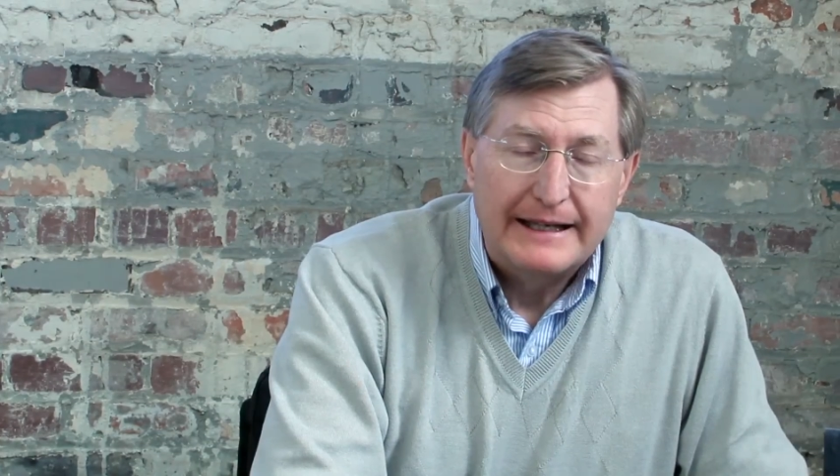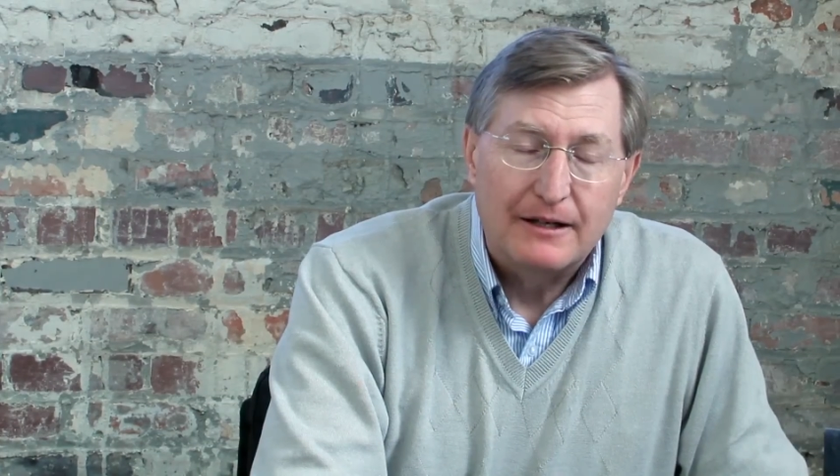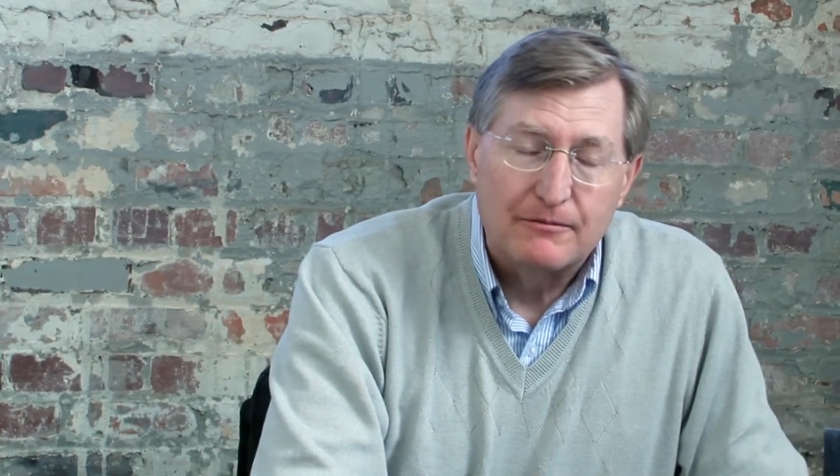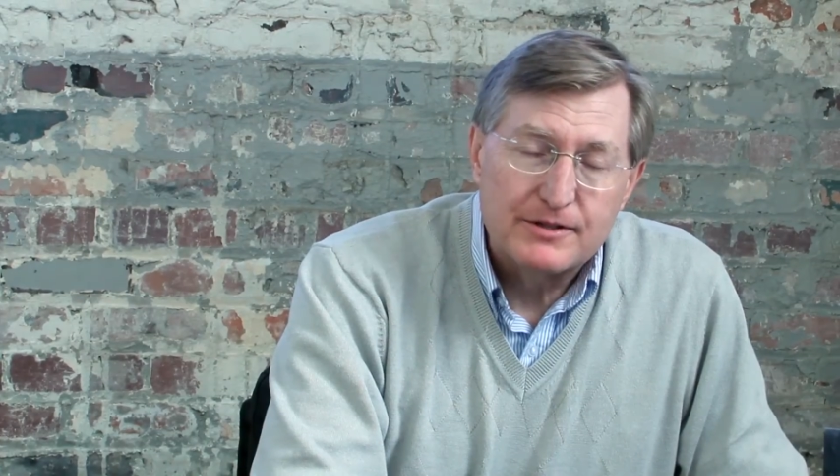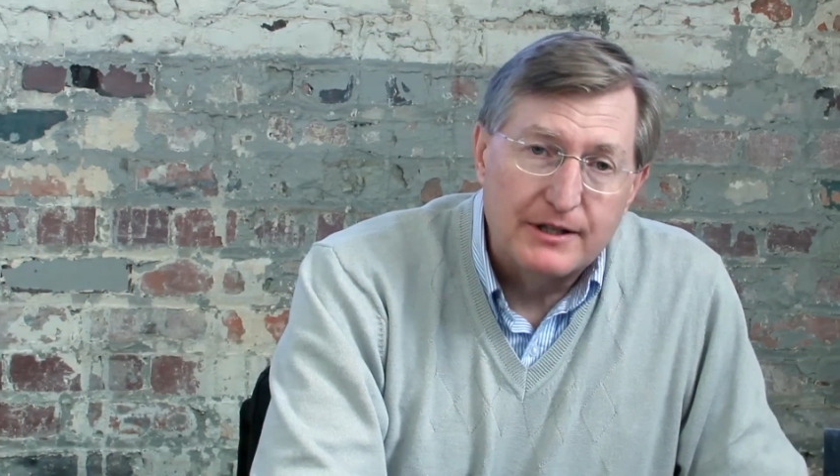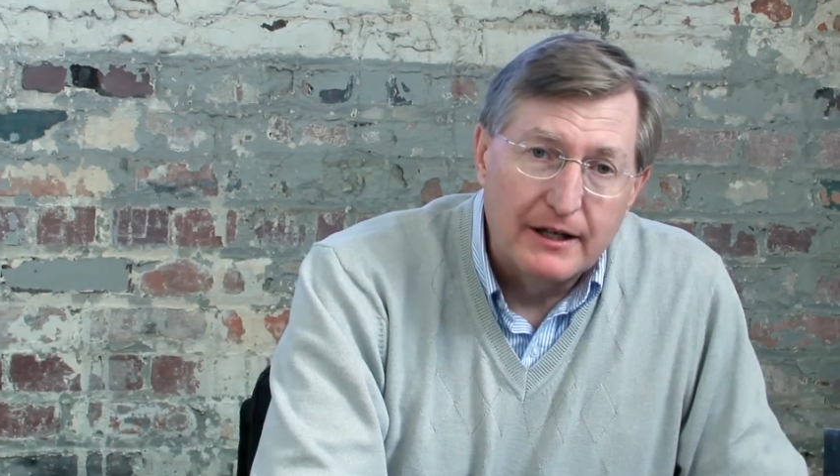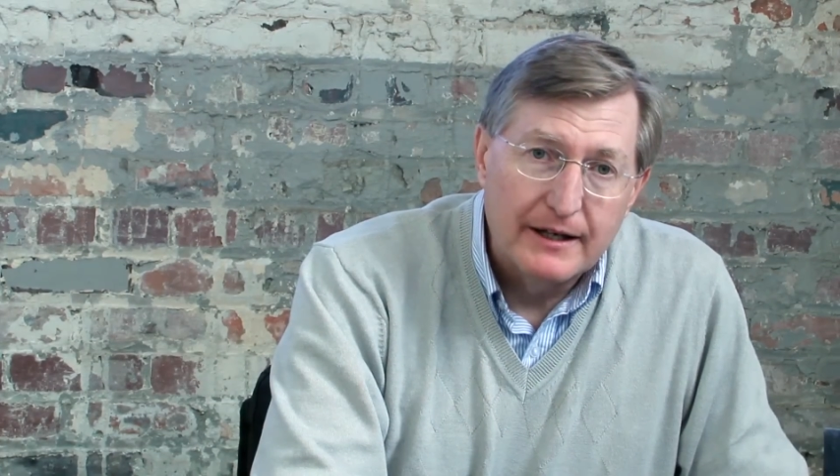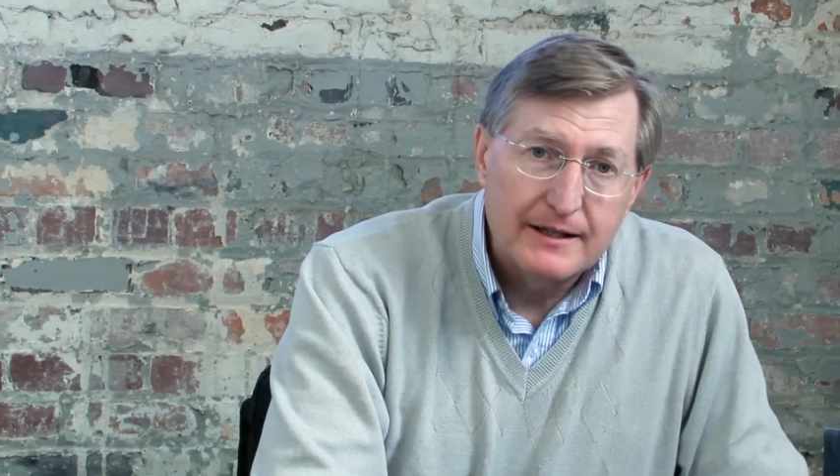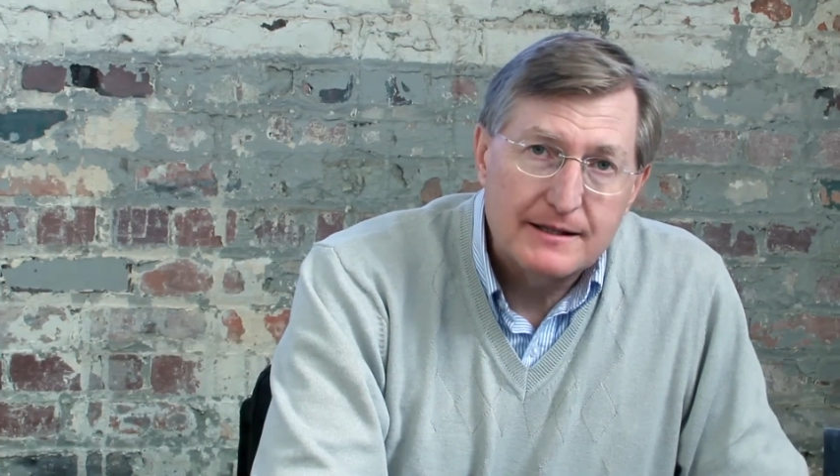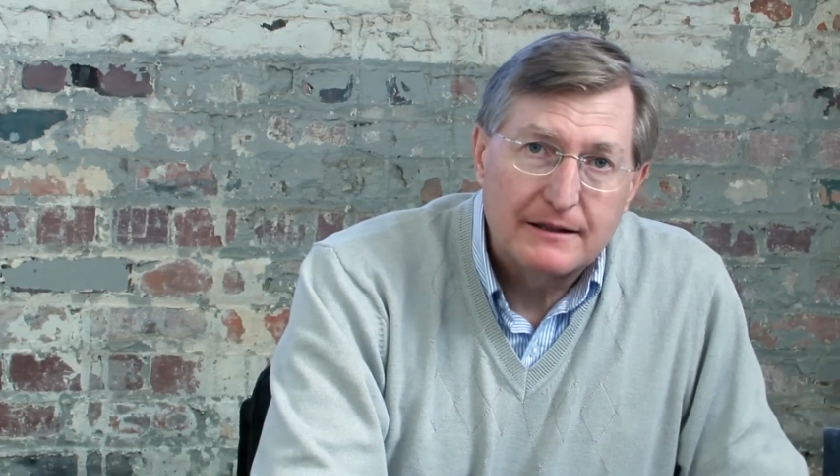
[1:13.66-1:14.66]
It was
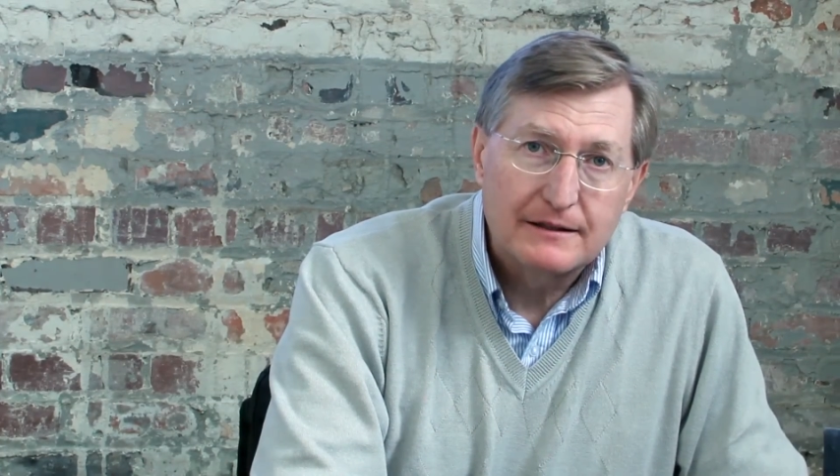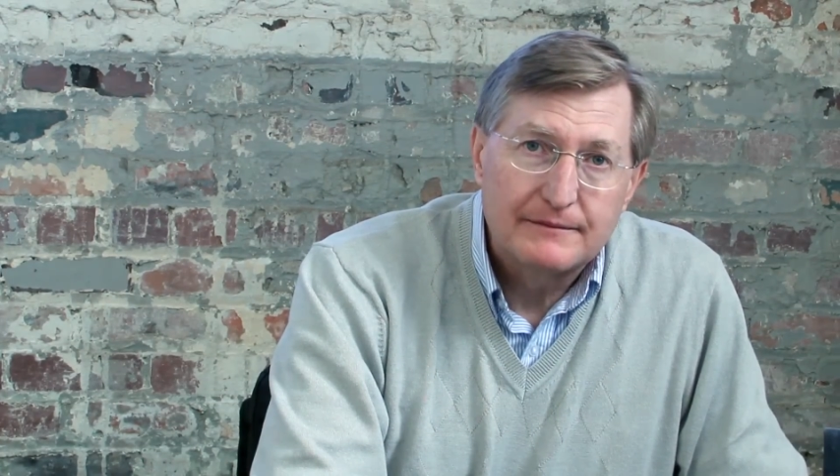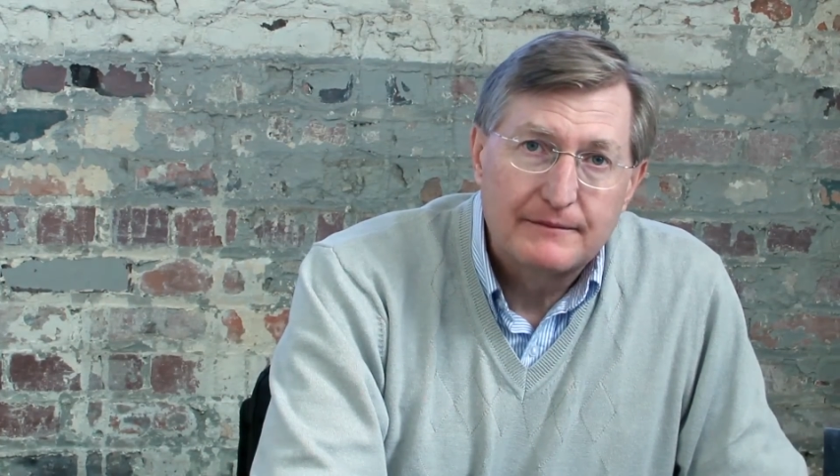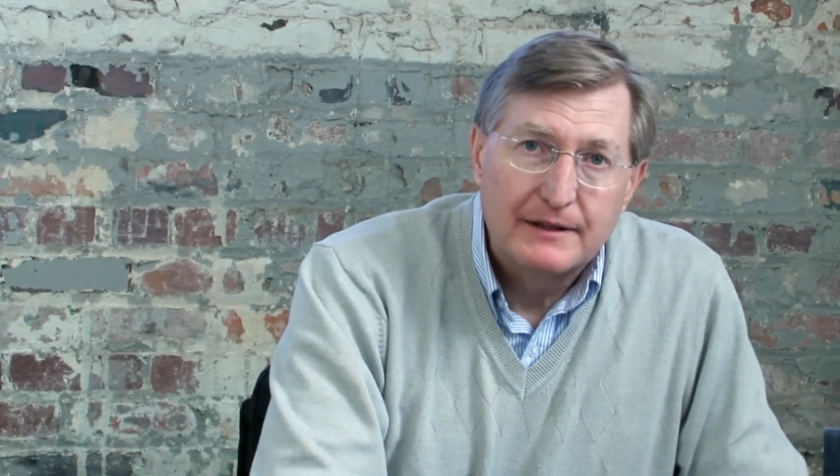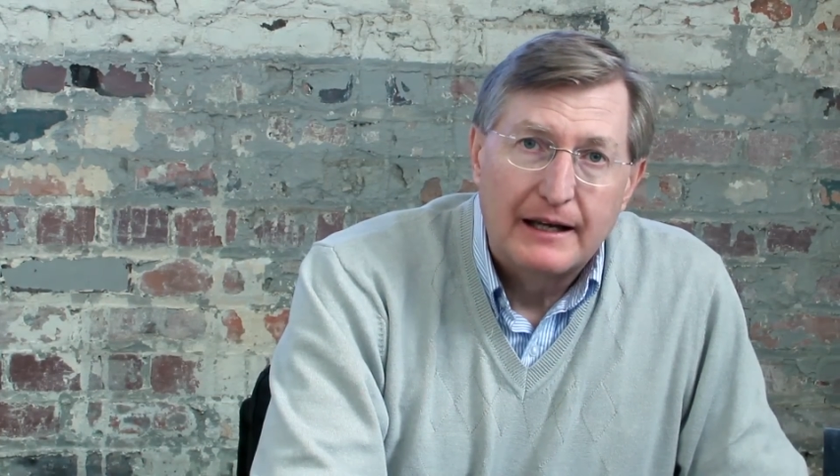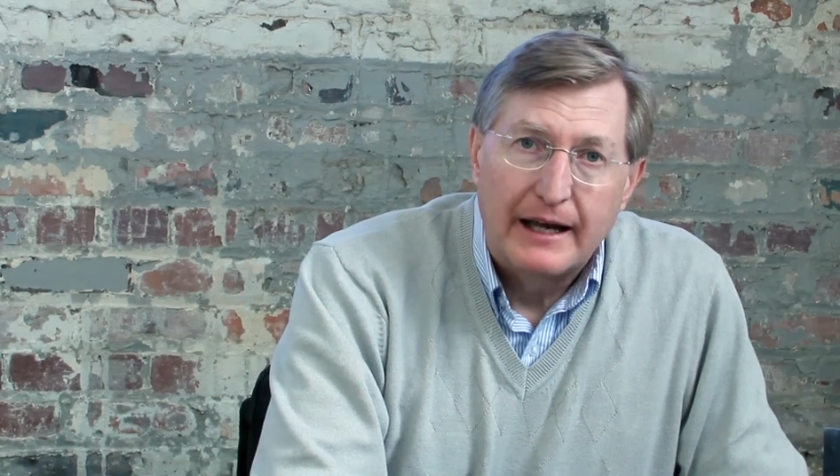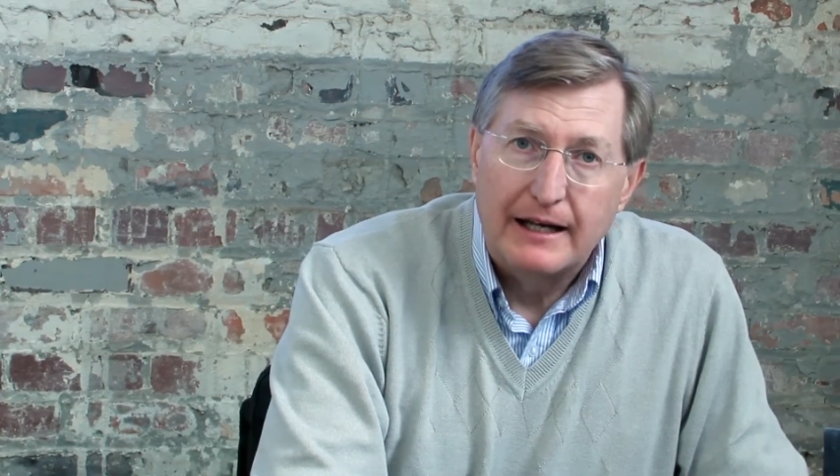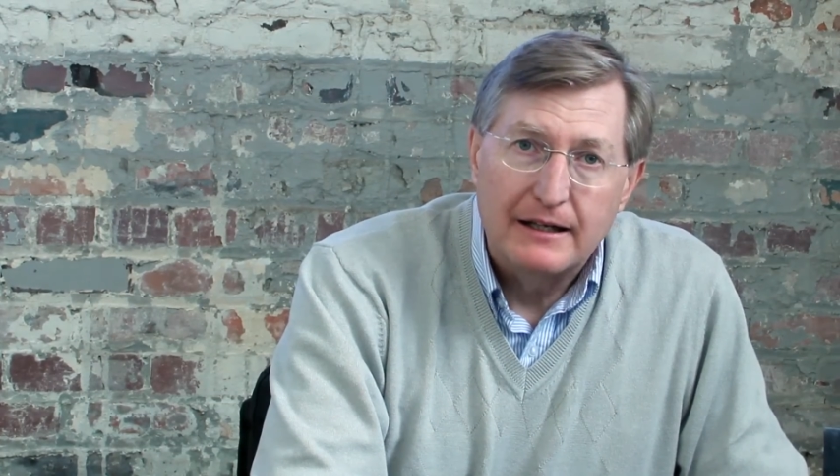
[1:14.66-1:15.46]
dusk, and